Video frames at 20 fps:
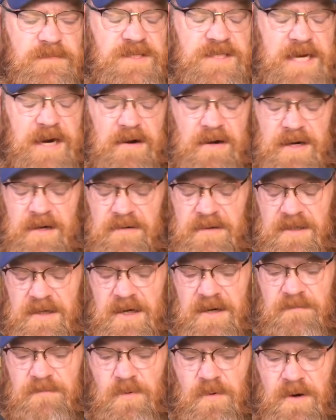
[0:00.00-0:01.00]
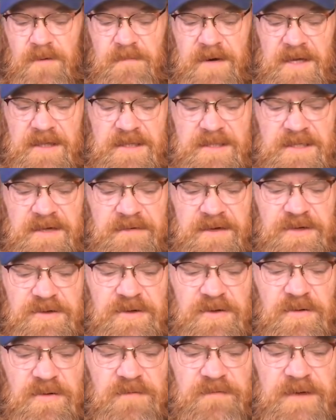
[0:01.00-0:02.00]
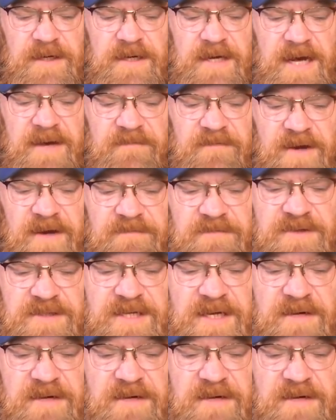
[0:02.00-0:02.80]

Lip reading: Scared, held a gunpoint by the 72-year-old Vietnam vet for